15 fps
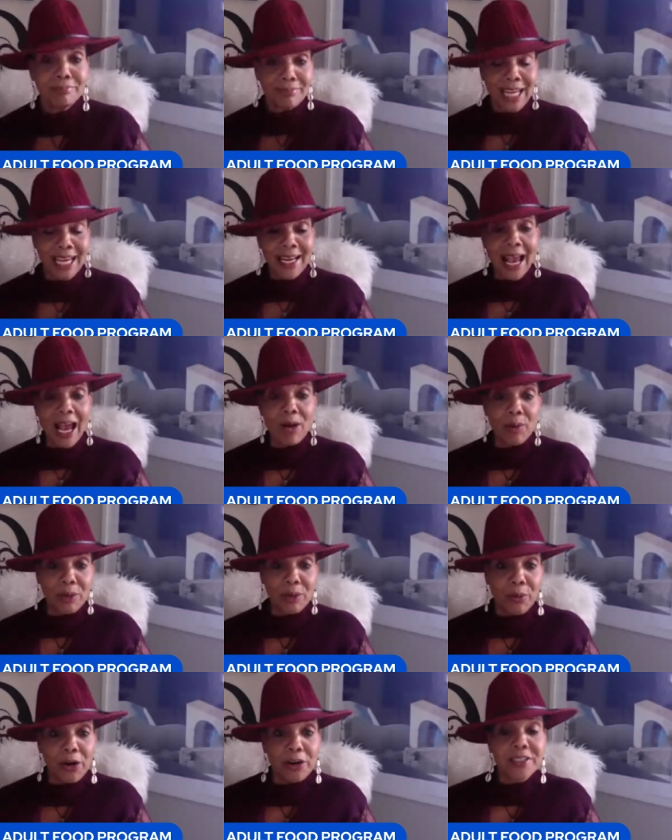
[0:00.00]
and how it
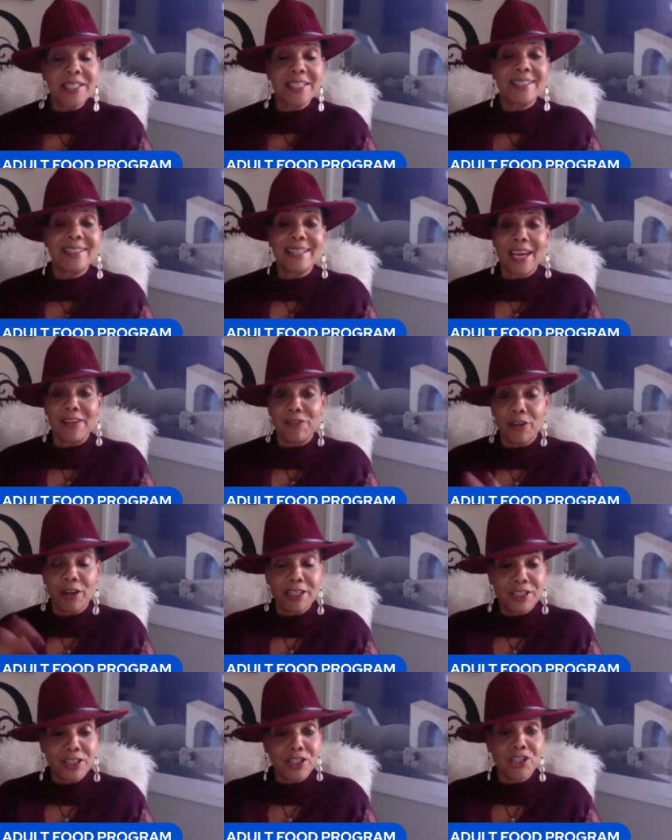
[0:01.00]
works is, say, for
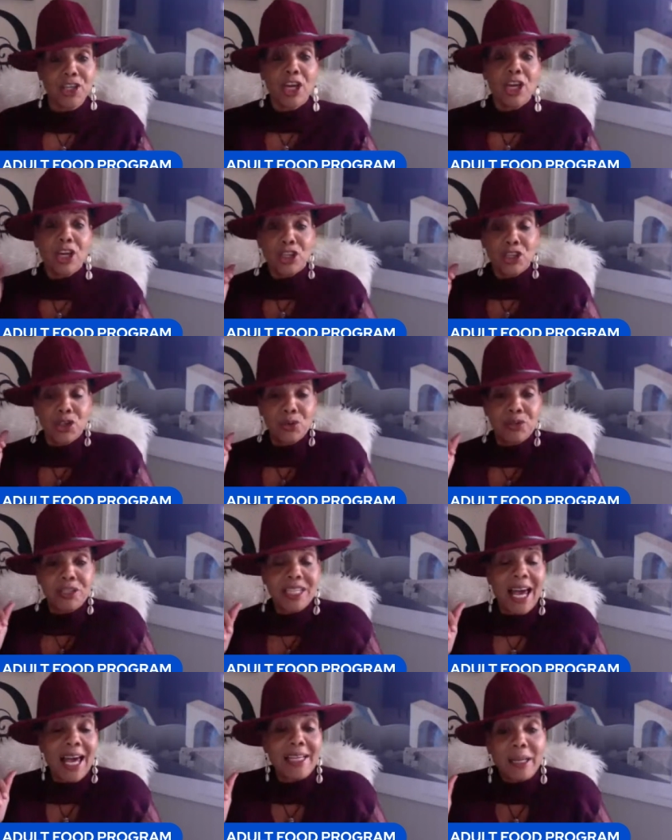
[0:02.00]
instance, you
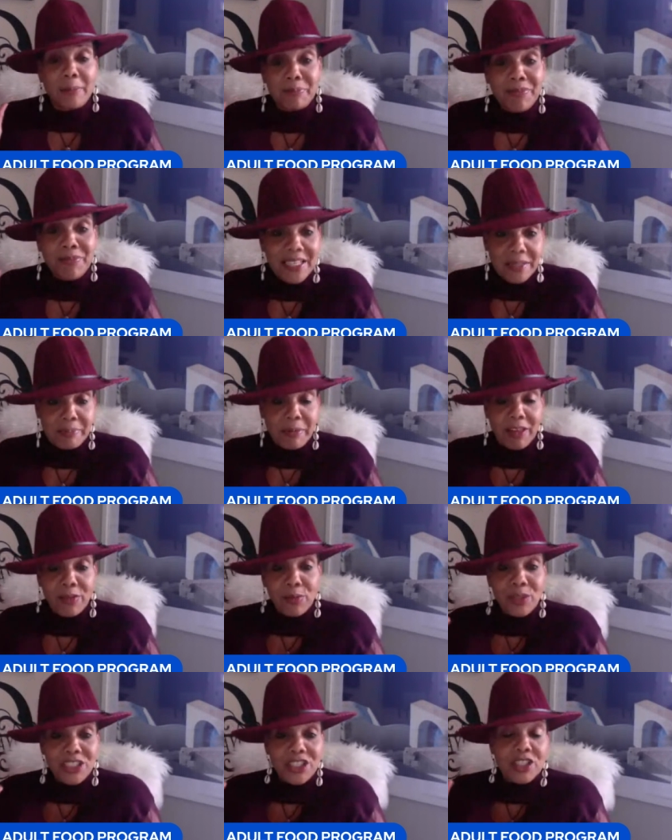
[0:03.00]
signed up this month,
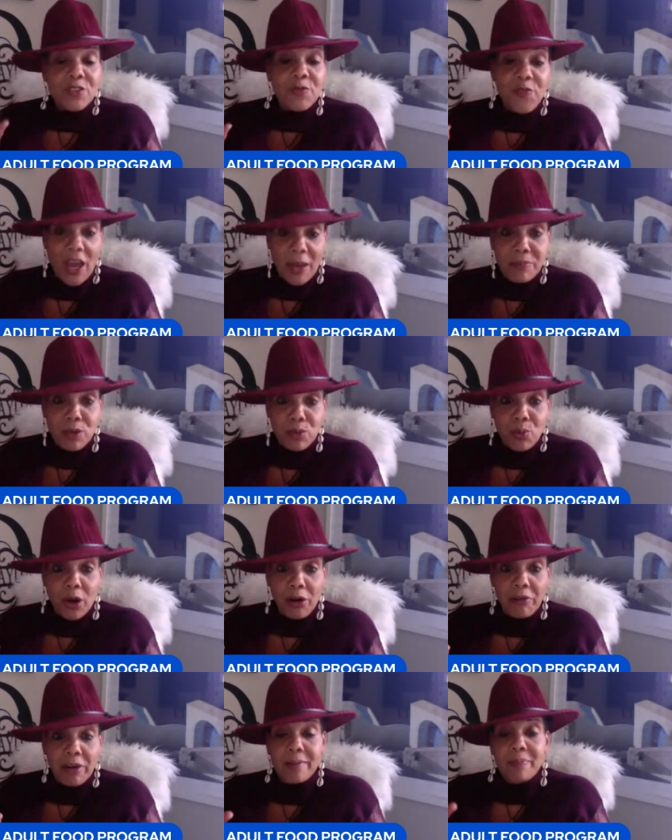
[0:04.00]
which is
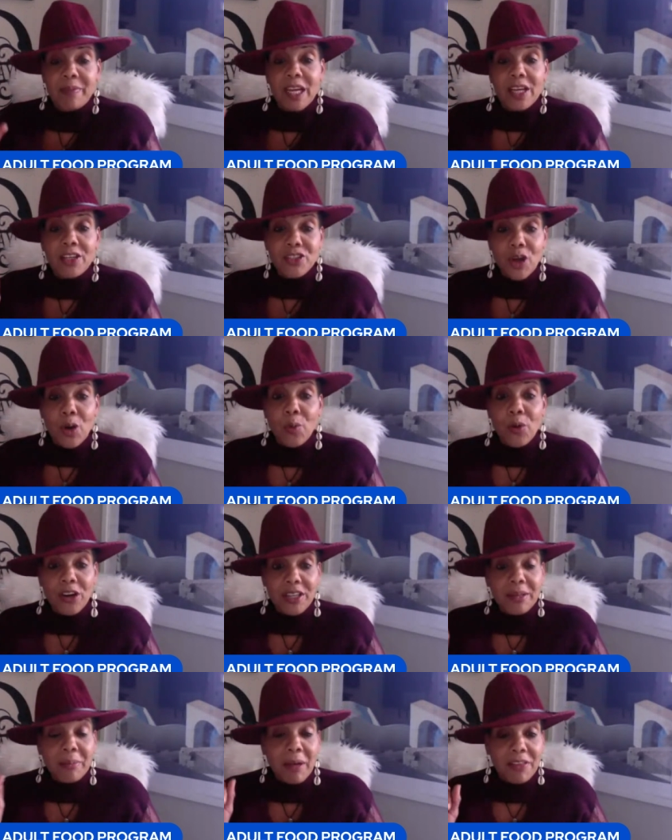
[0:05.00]
February. So we're
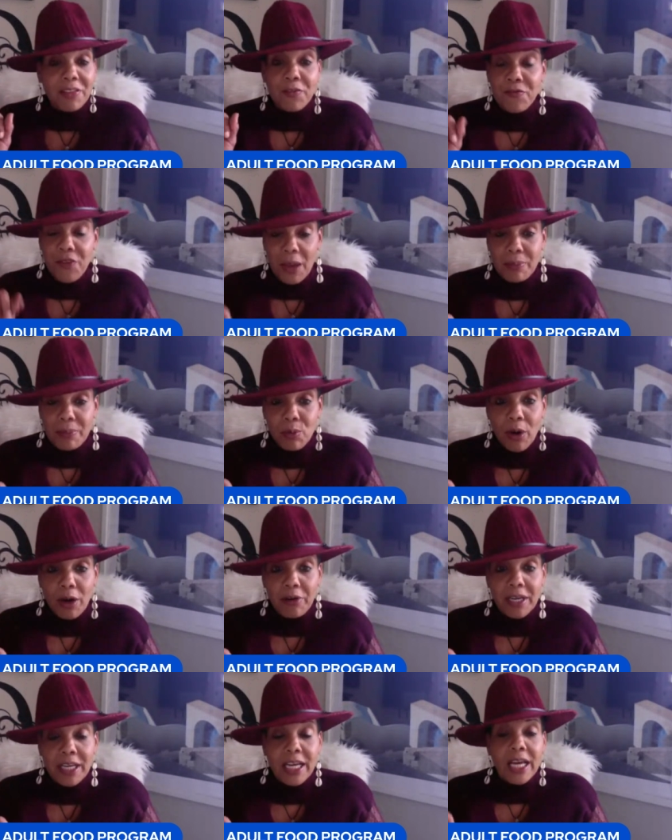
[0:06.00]
in the month of
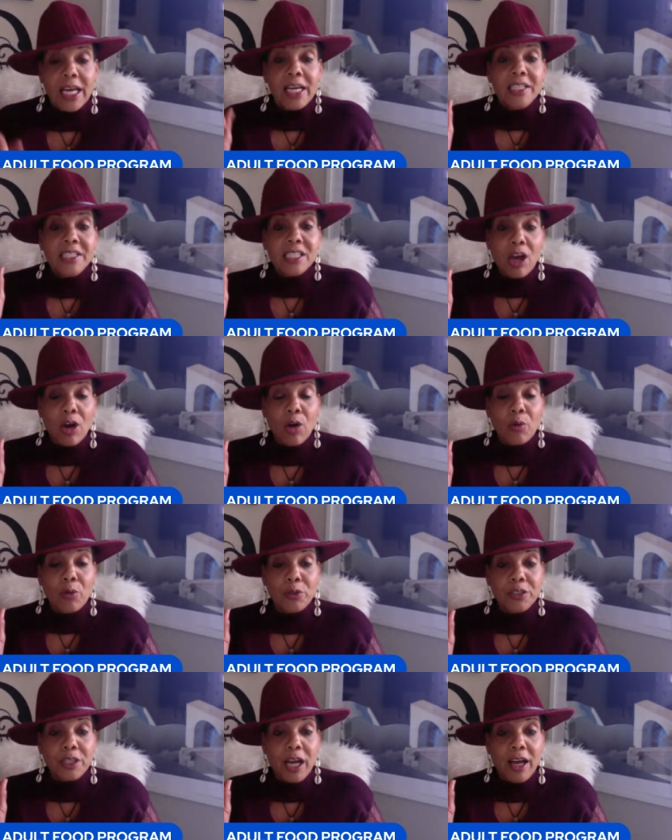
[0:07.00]
February. So
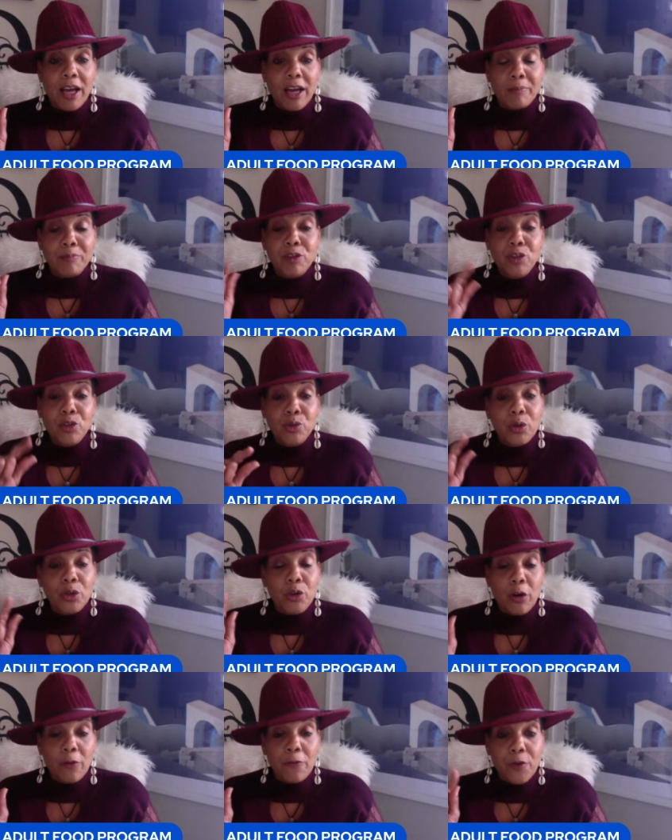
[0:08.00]
um, you
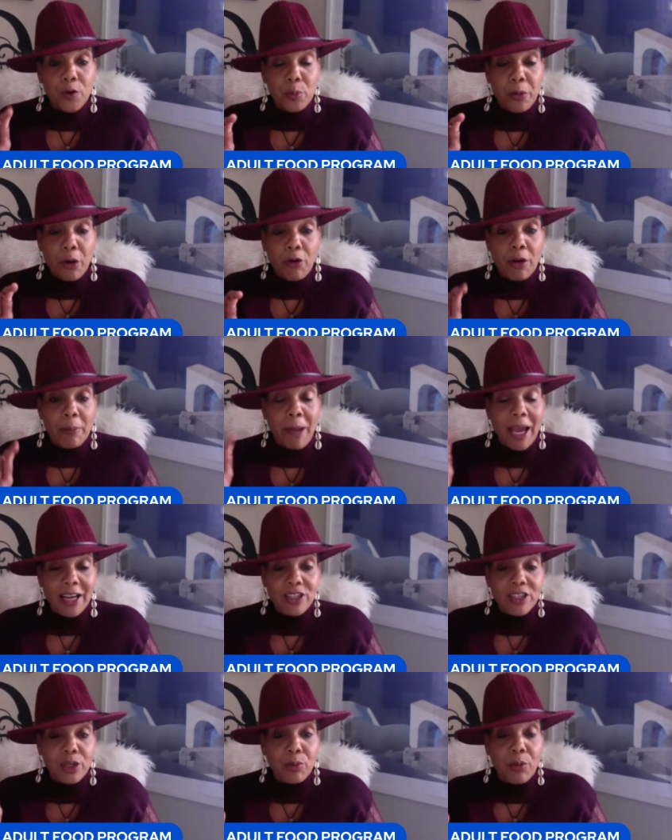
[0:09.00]
your food program
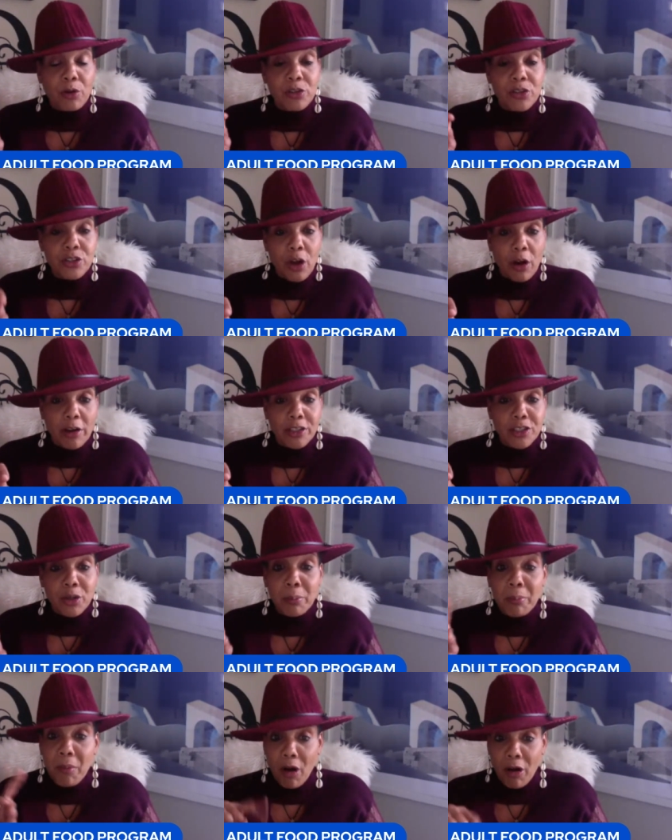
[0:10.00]
actually won't start till
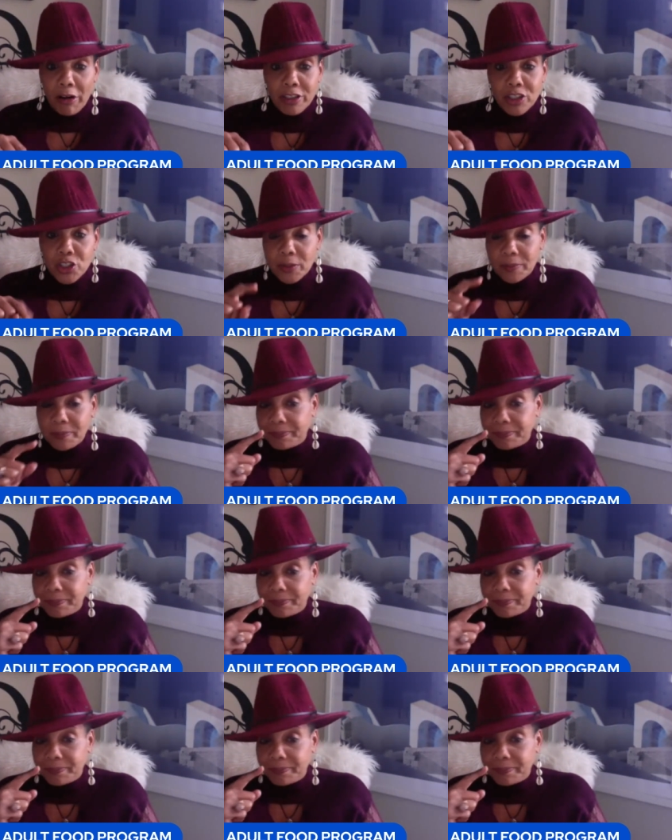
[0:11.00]
March